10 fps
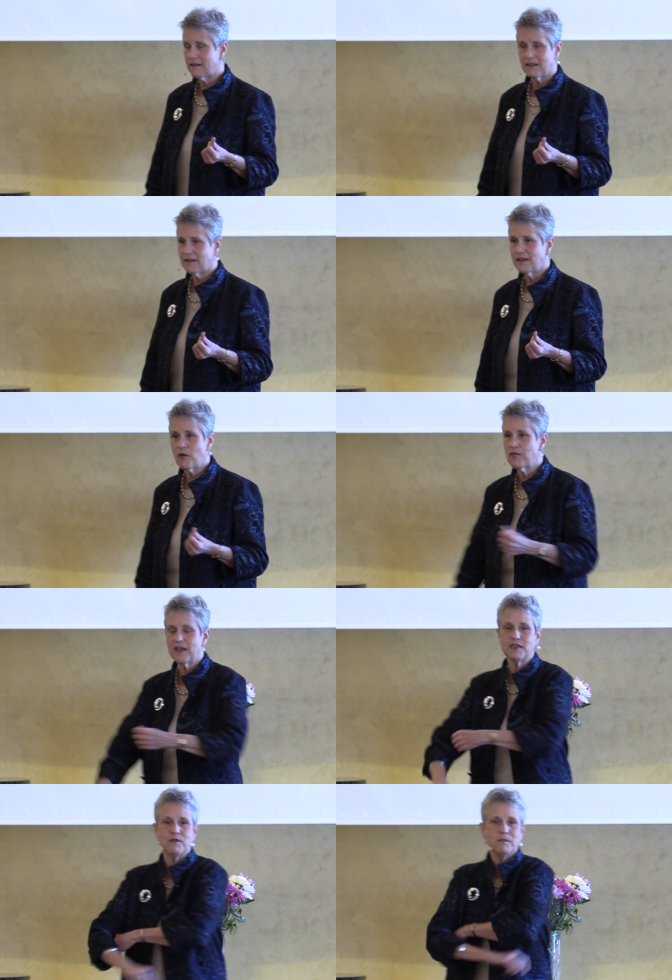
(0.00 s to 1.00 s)
uh, no,
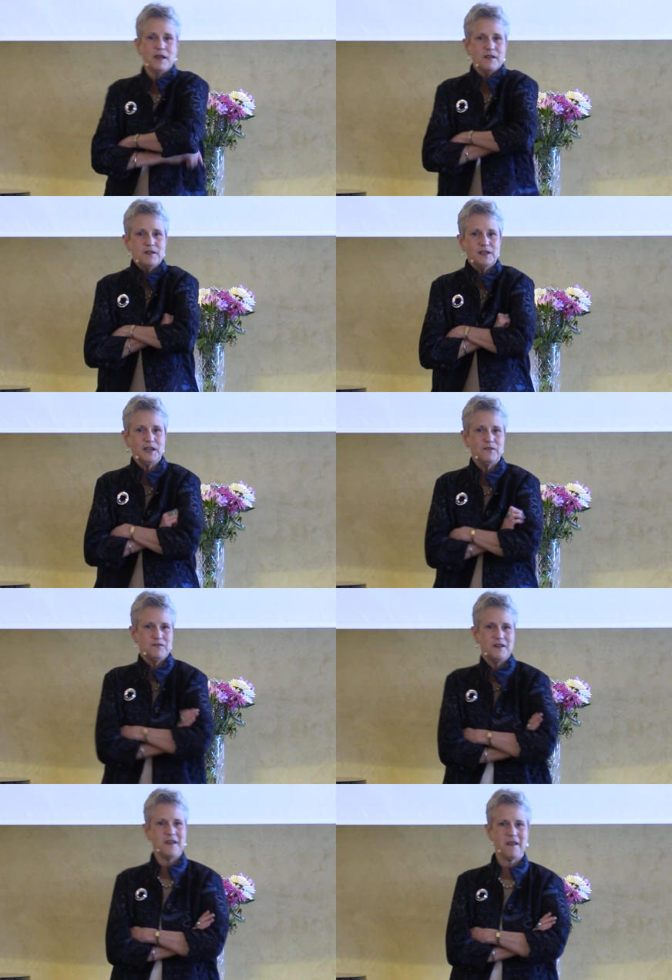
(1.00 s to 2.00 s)
thank you, I'm not going to
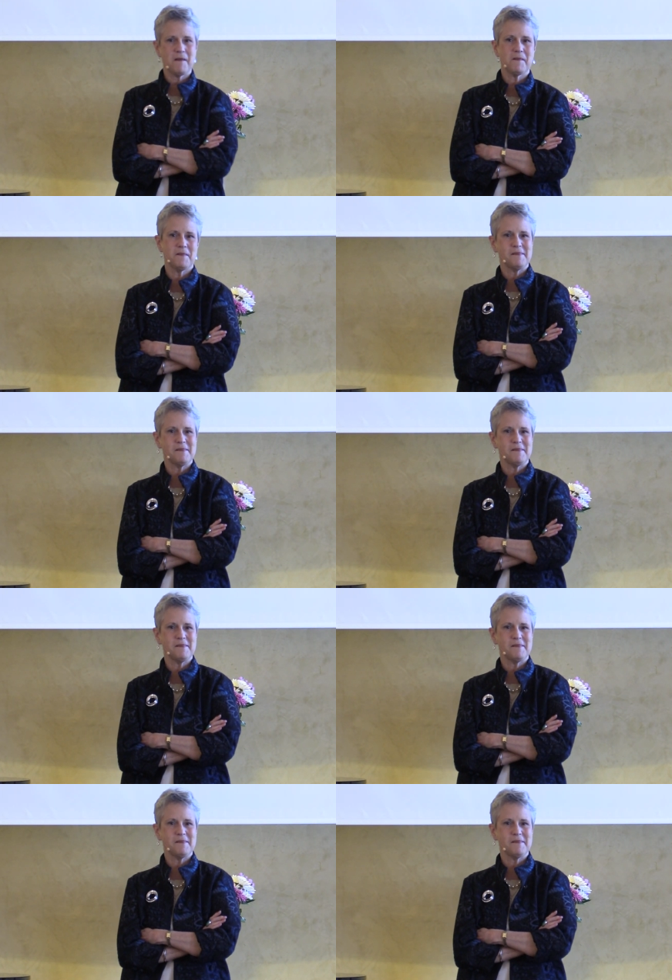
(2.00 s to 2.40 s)
love today?